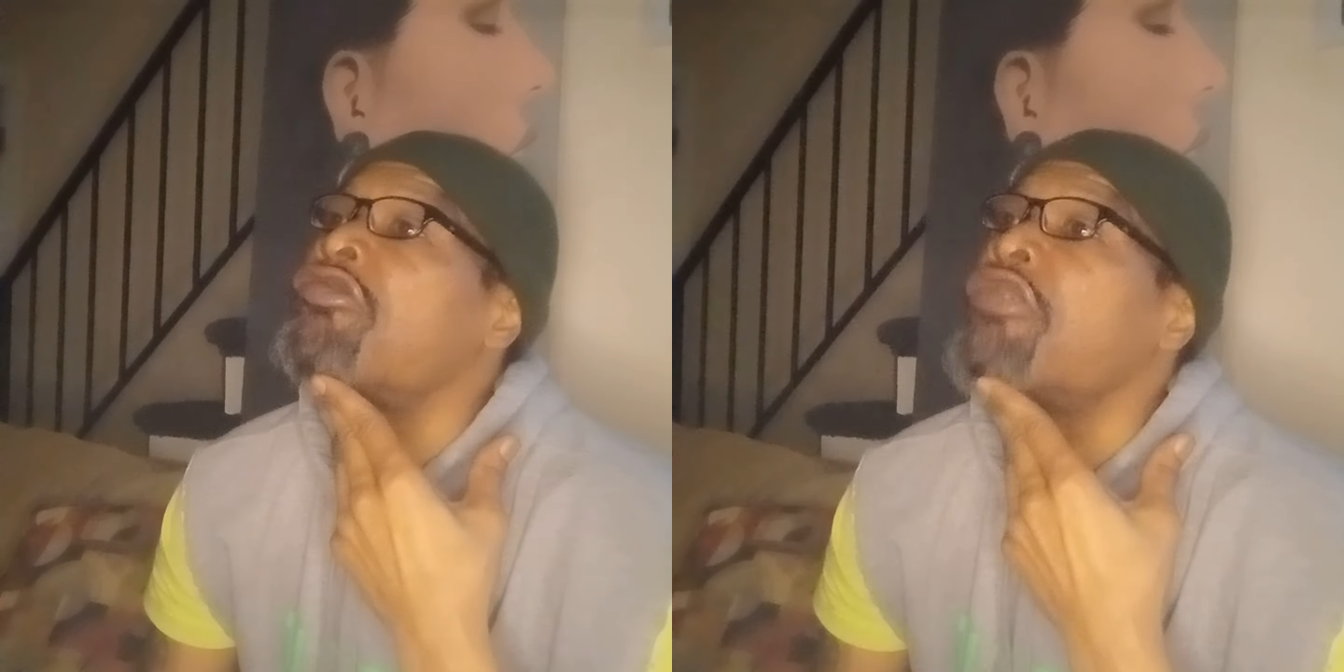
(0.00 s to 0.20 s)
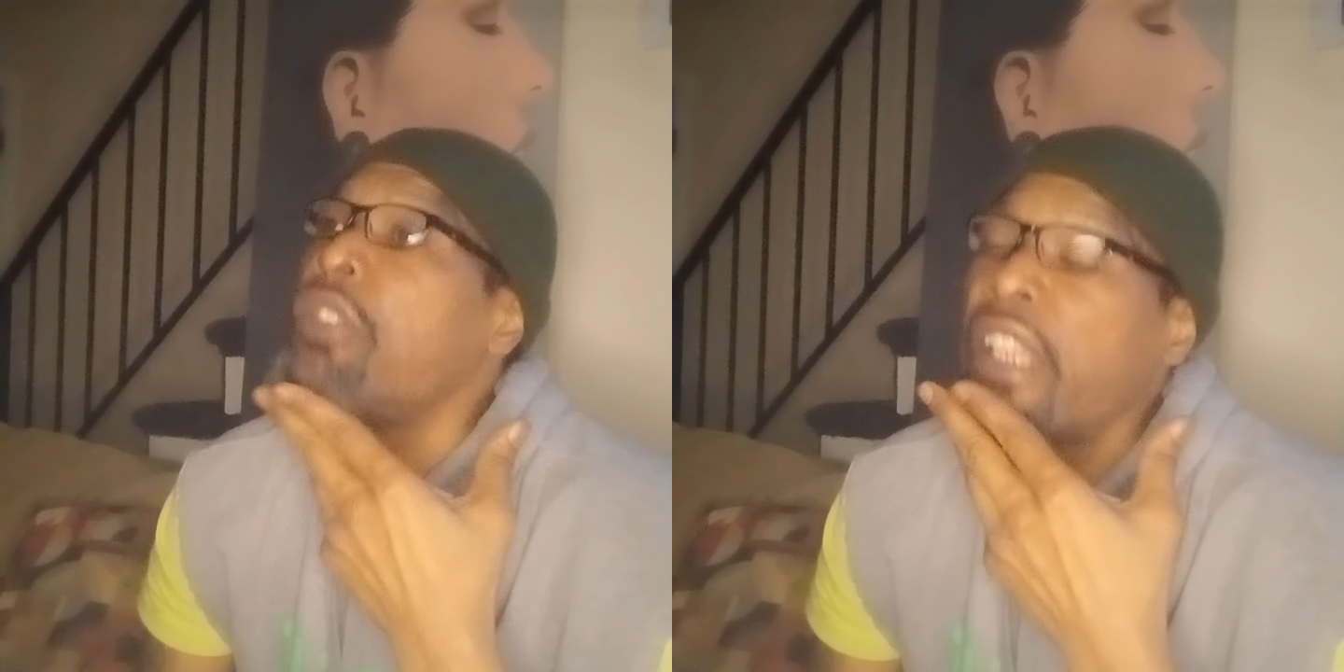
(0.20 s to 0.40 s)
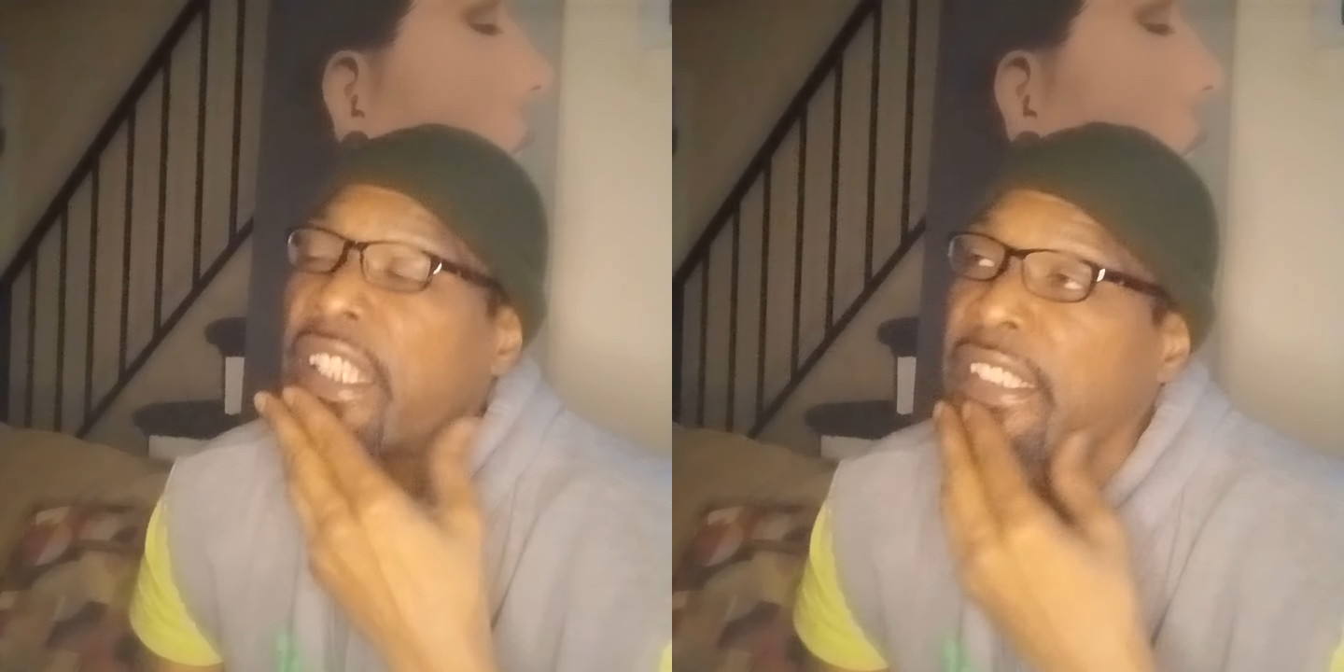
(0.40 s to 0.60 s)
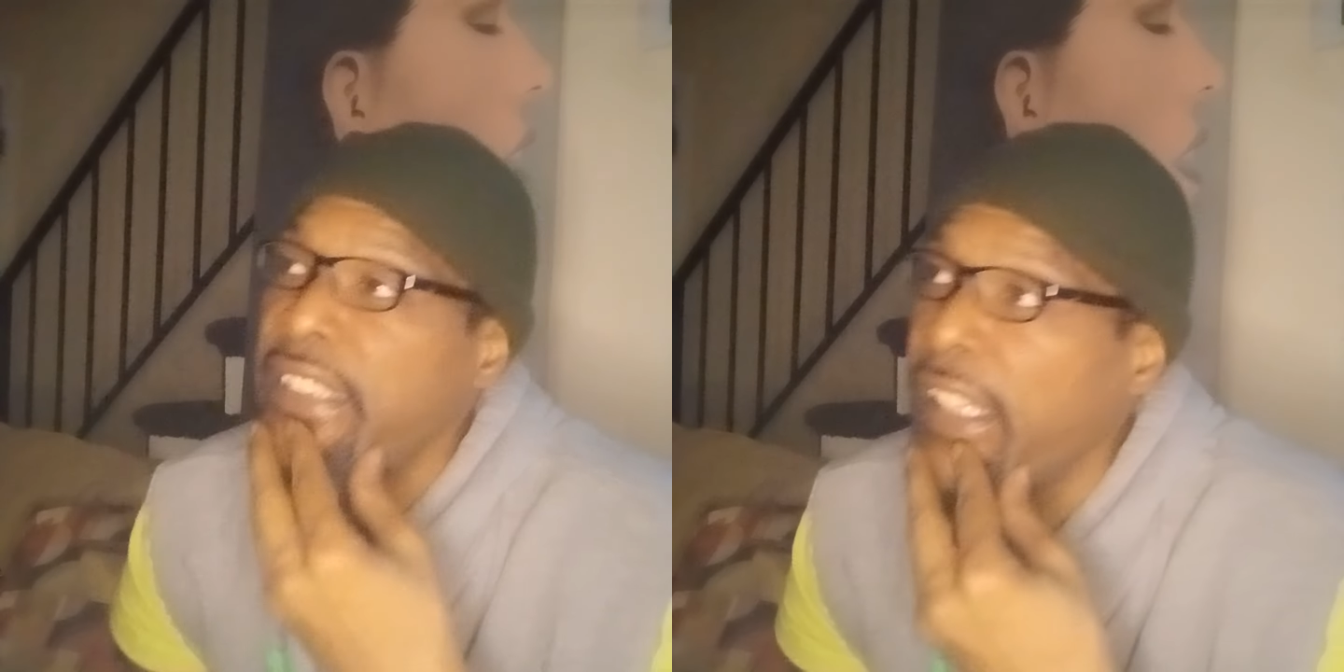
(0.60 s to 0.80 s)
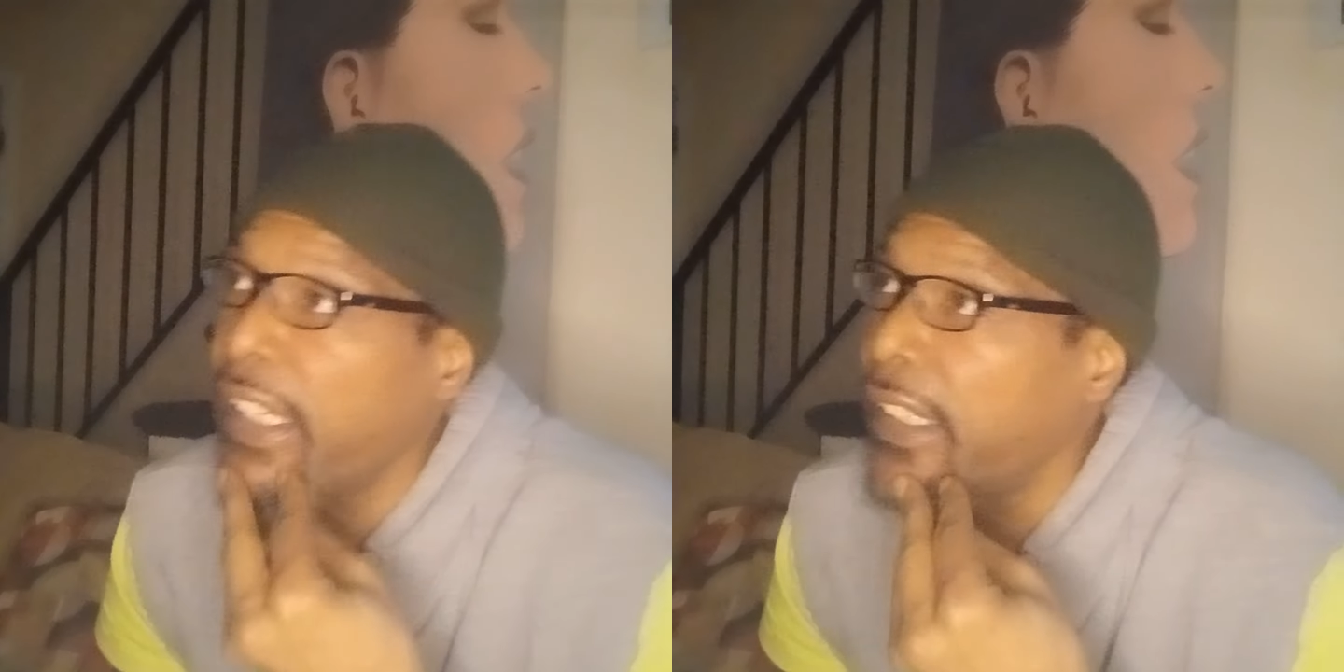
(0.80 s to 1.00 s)
You had
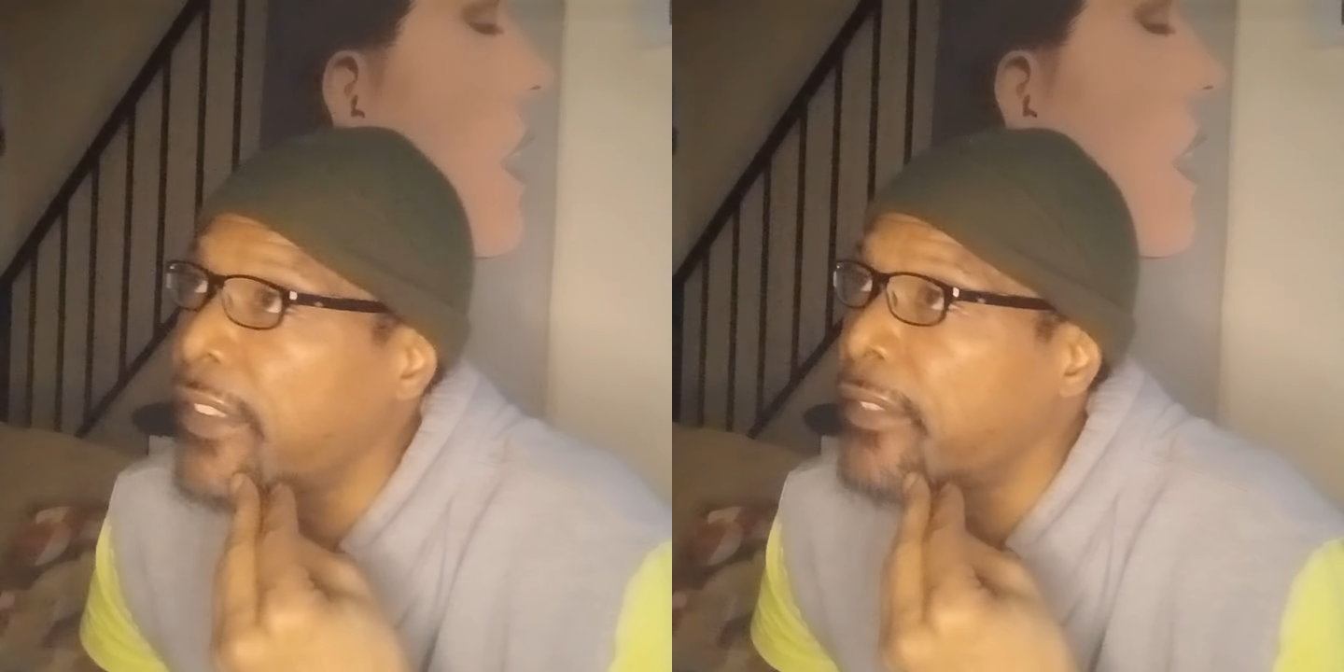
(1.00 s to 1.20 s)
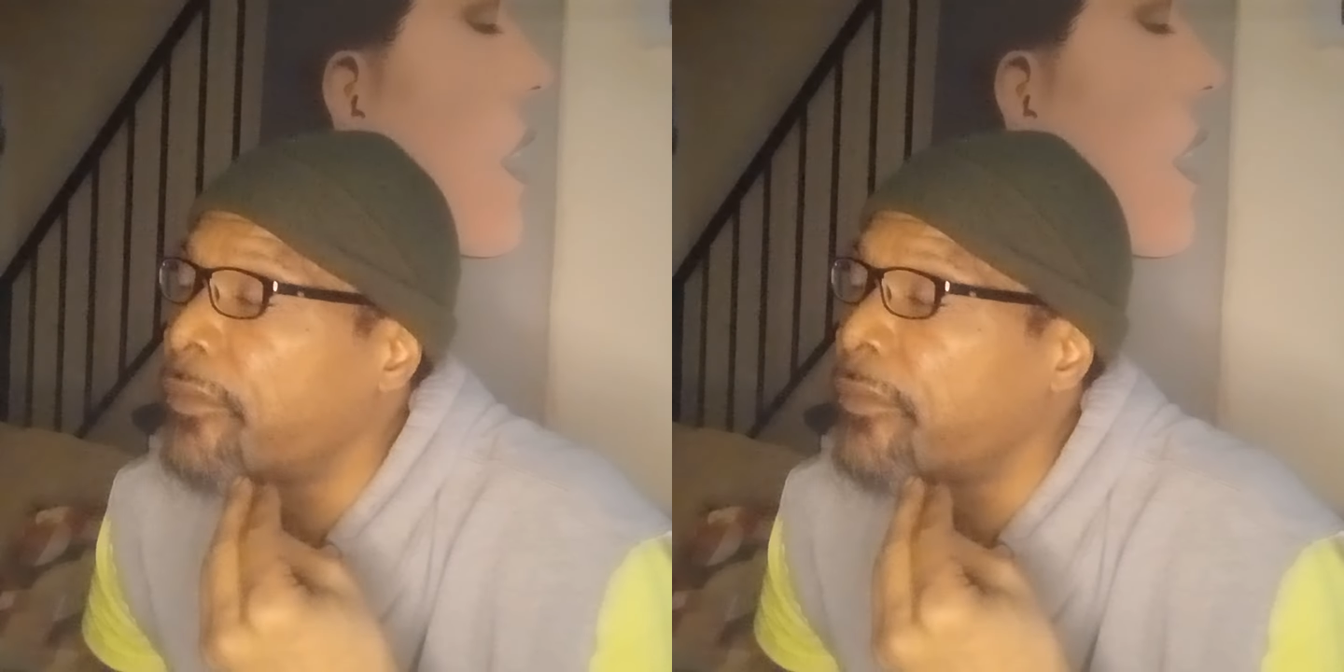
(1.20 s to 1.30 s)
Sed,